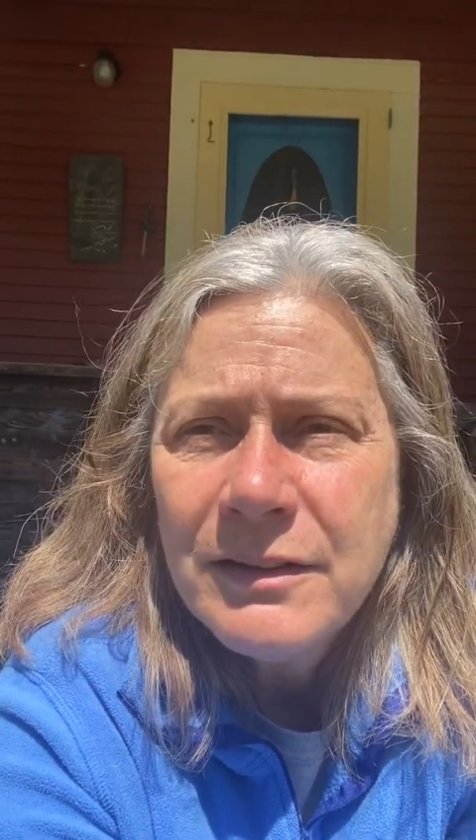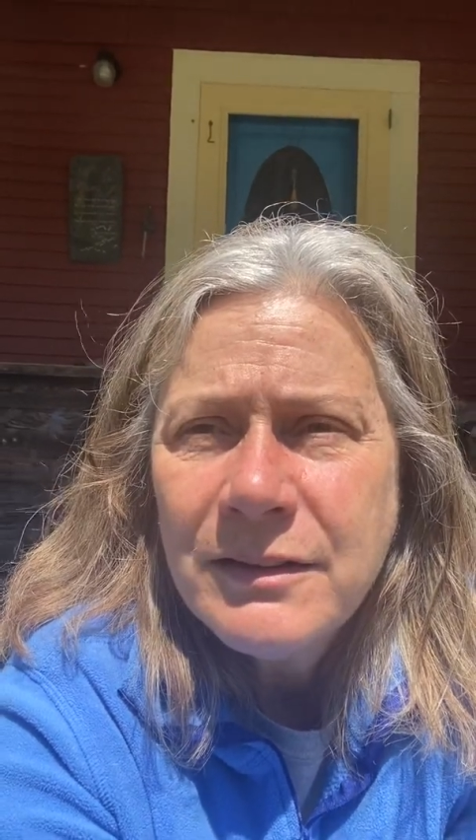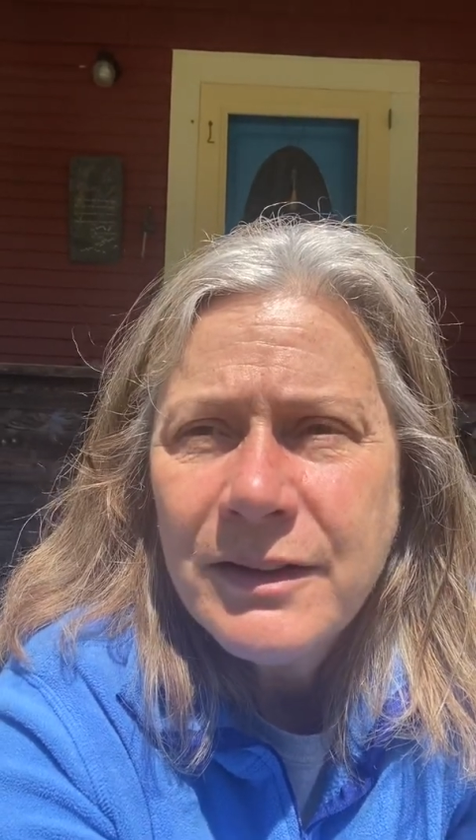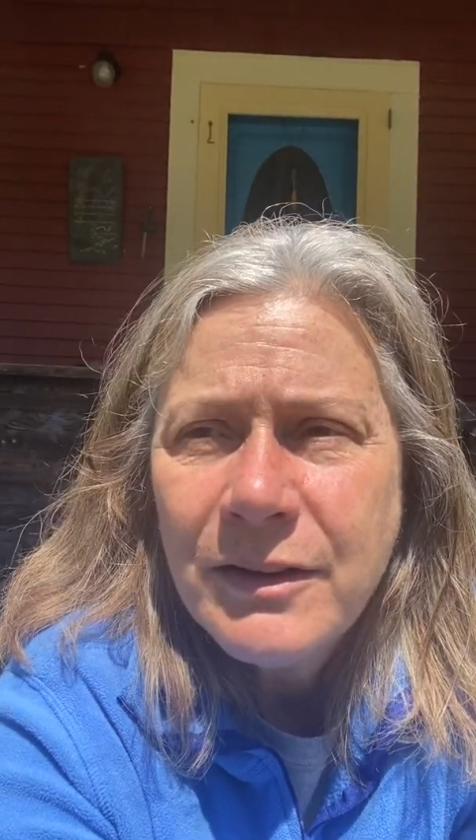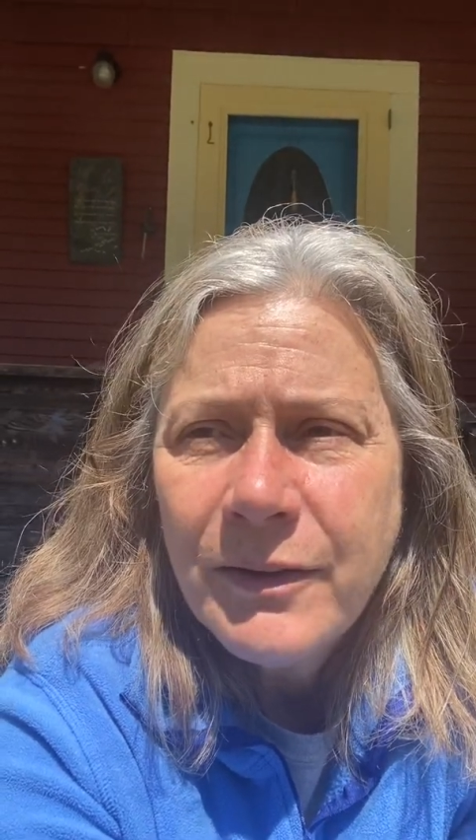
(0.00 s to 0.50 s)

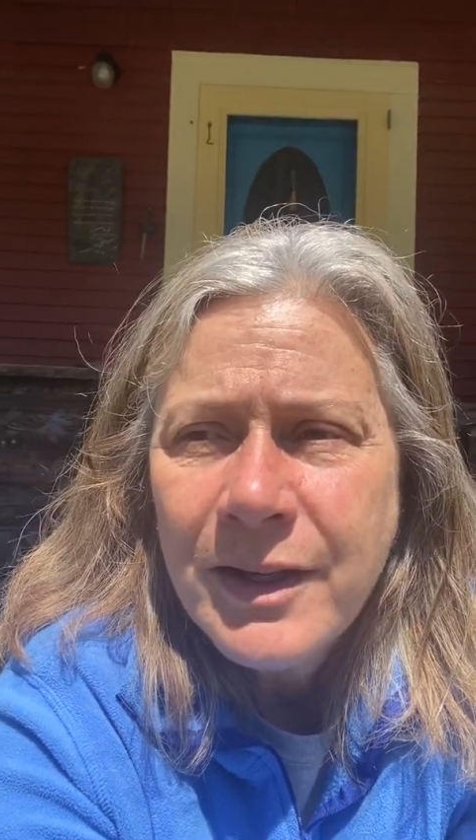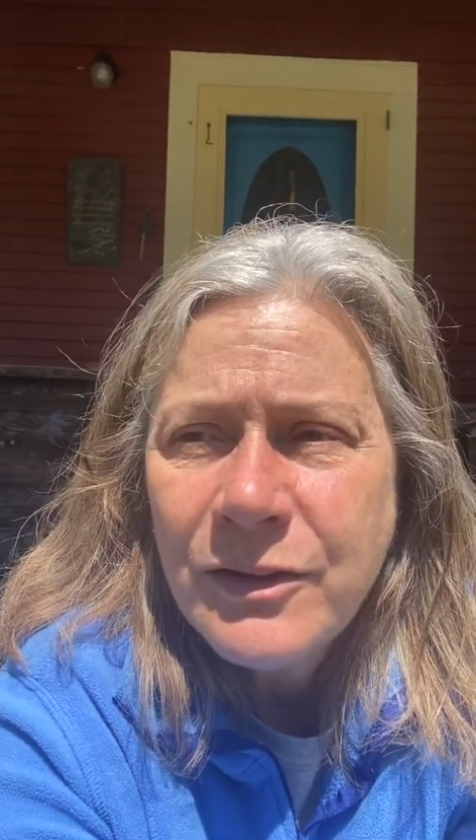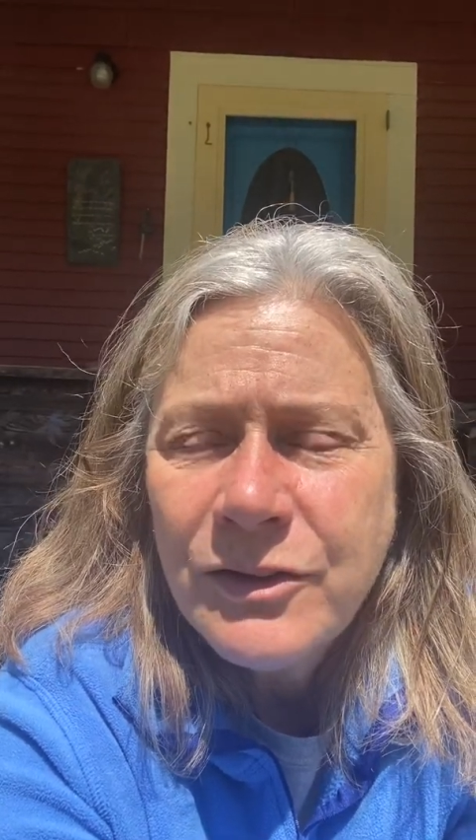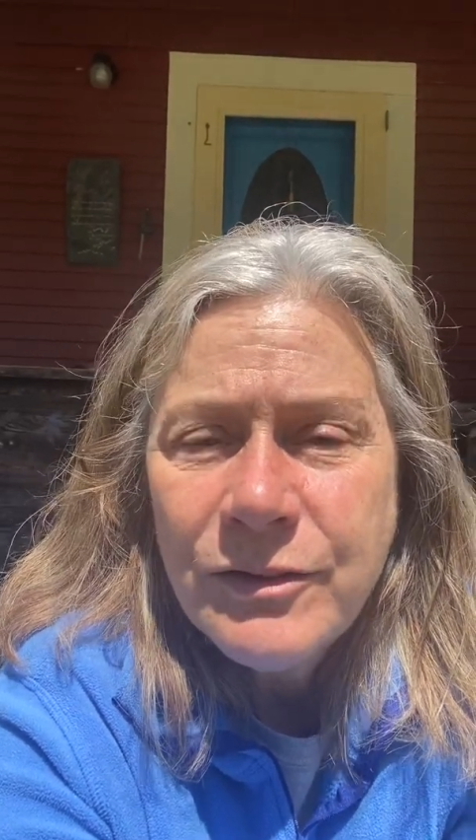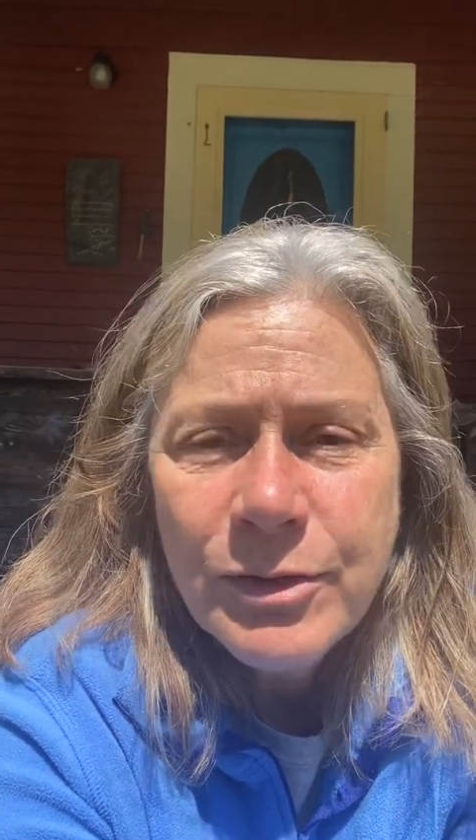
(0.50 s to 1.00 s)

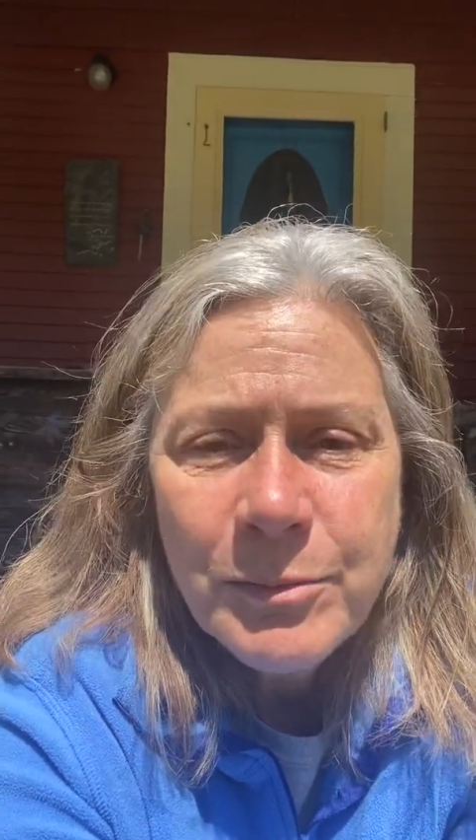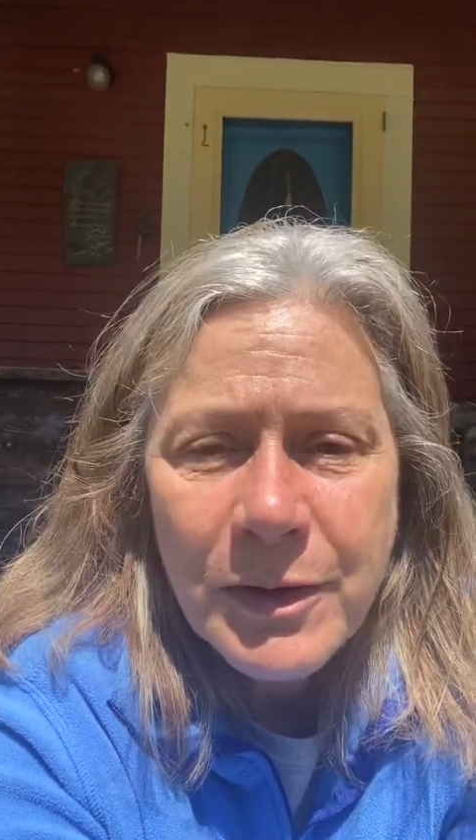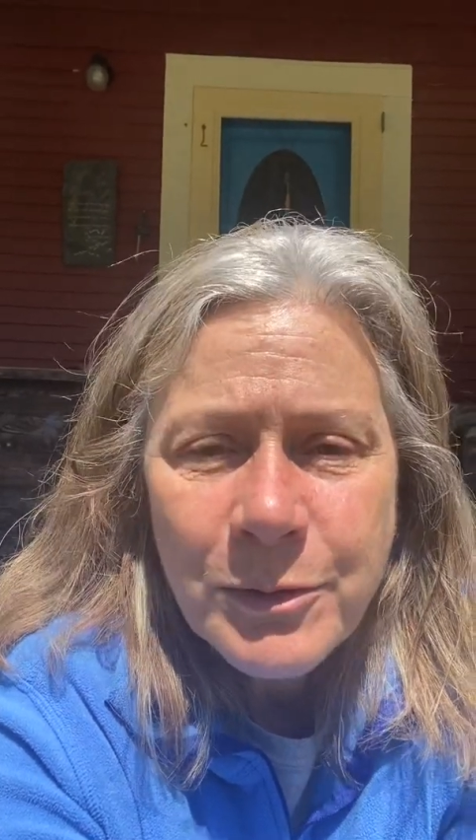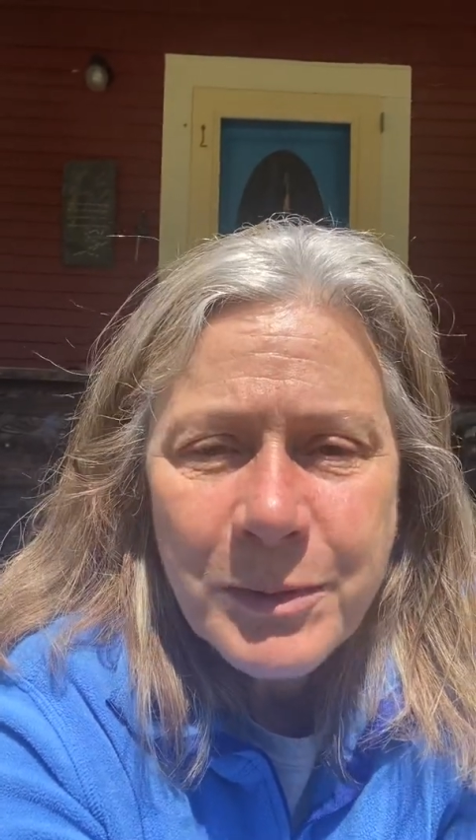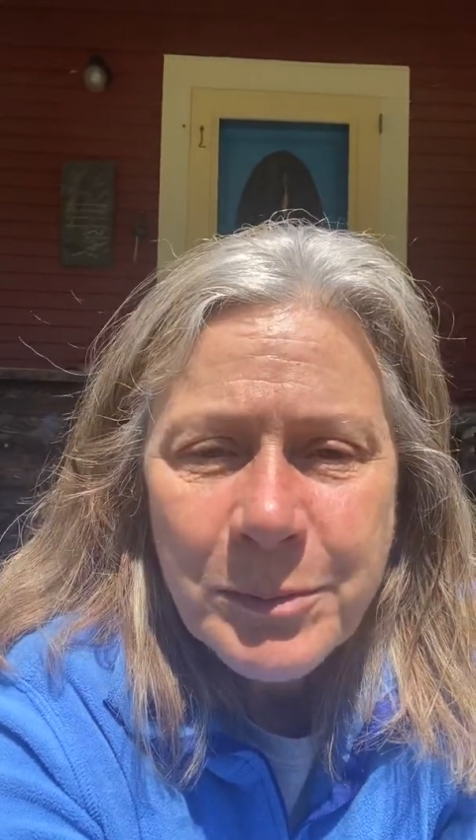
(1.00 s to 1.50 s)
energy from
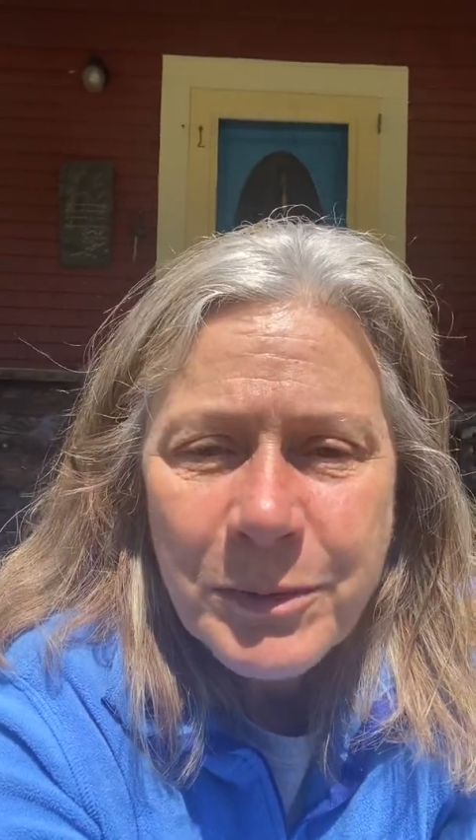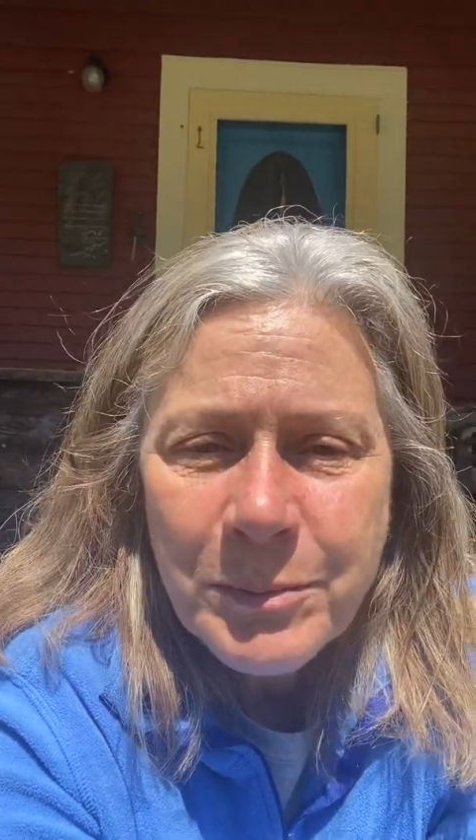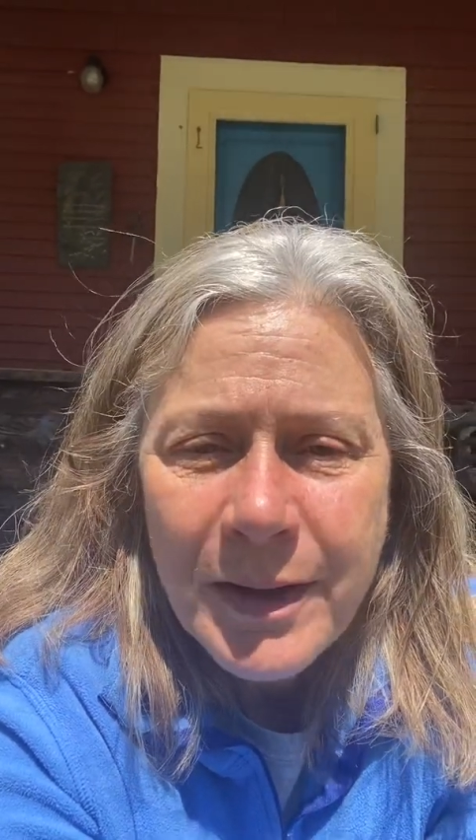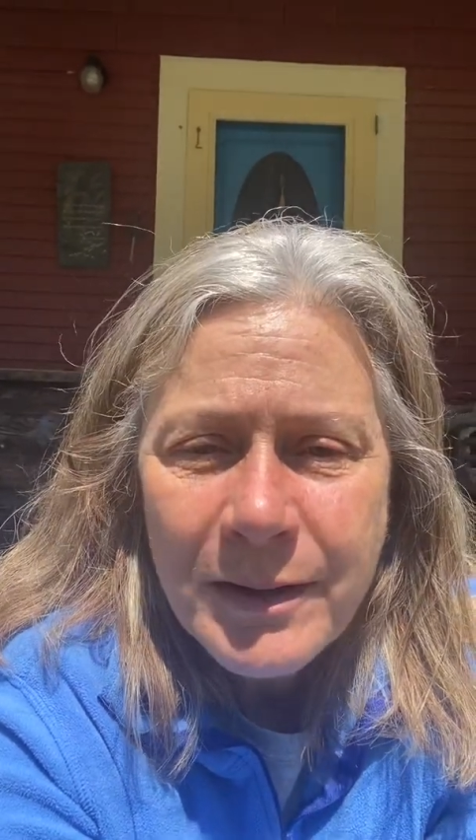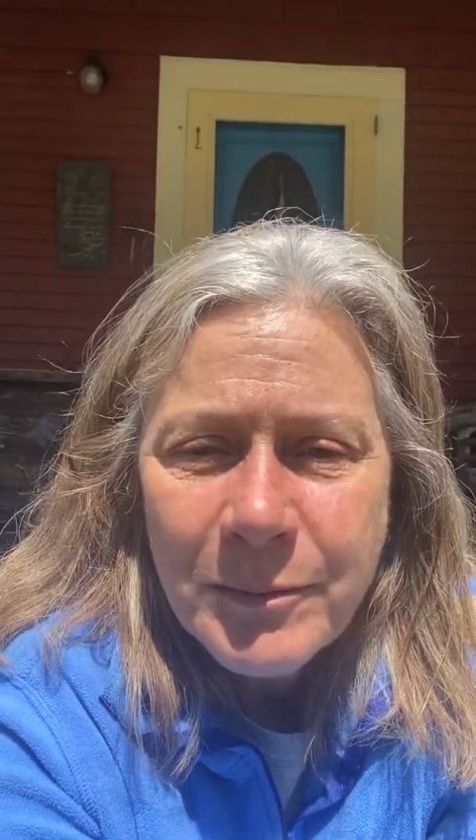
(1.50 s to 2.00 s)
other people
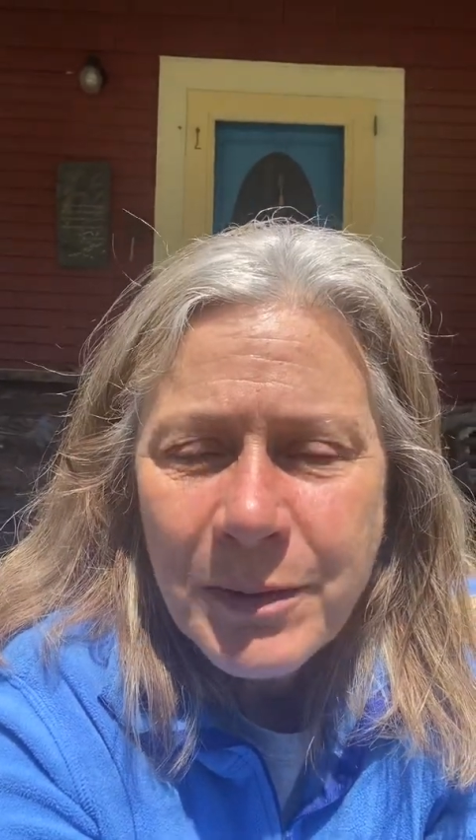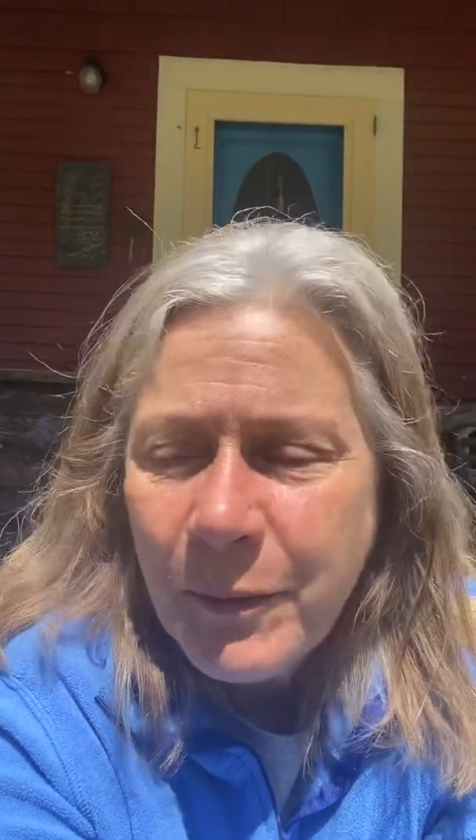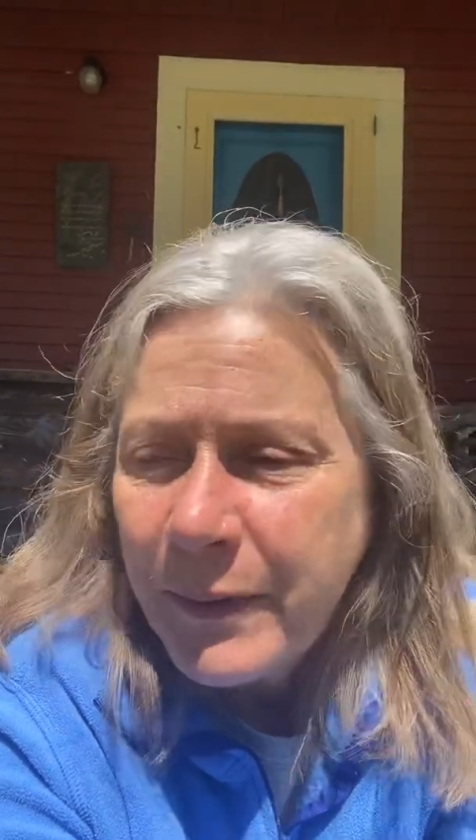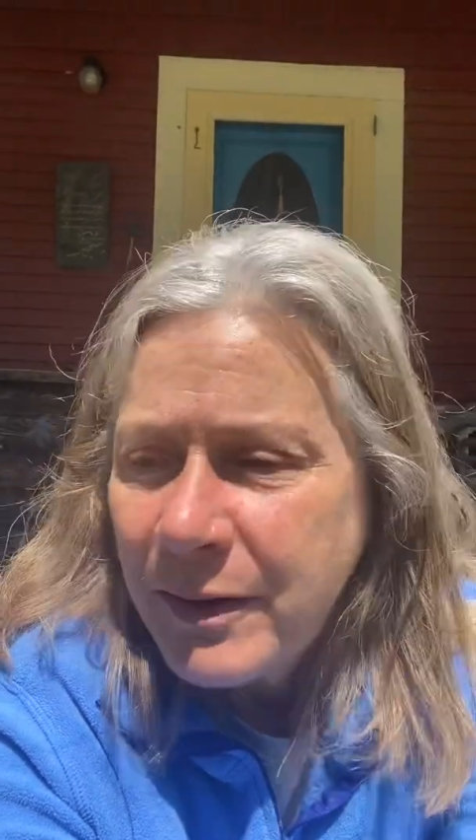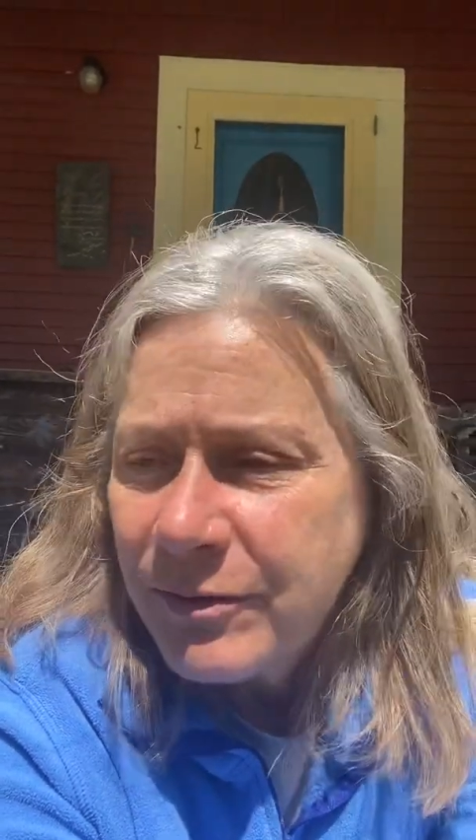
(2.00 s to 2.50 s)
by
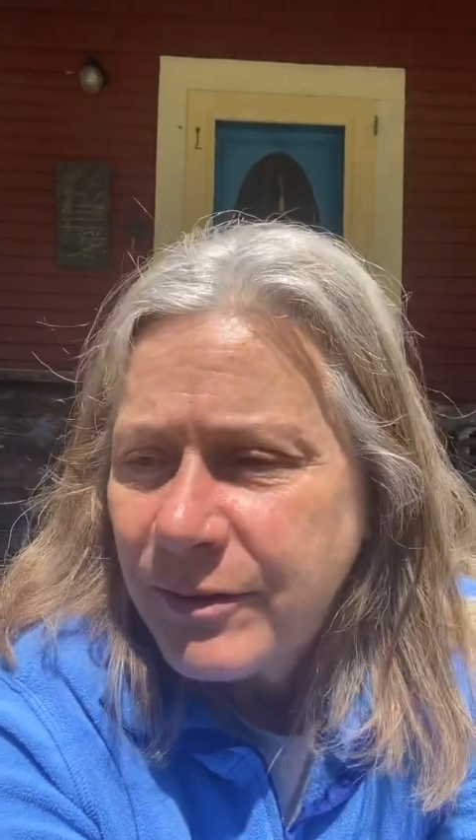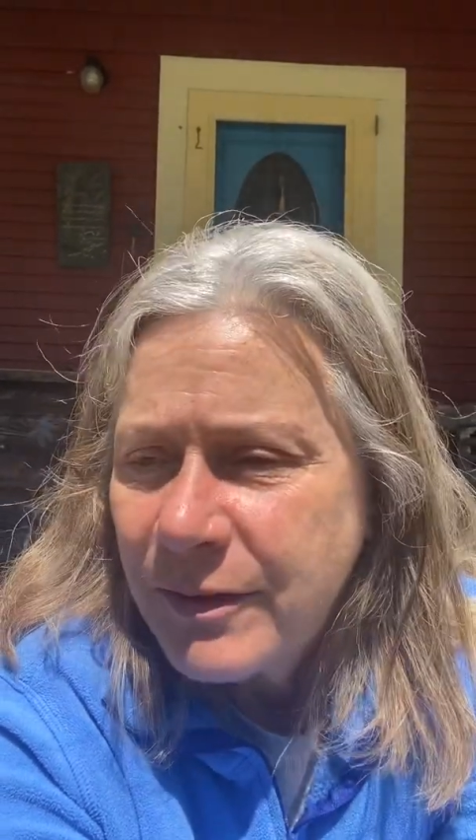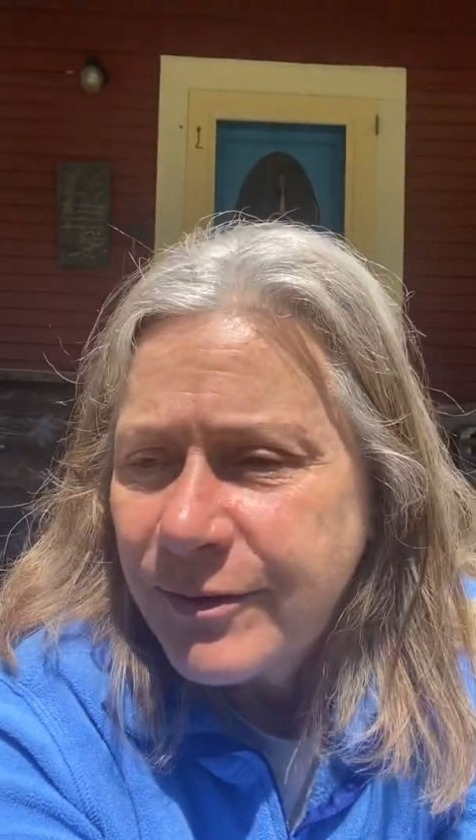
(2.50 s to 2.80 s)
way of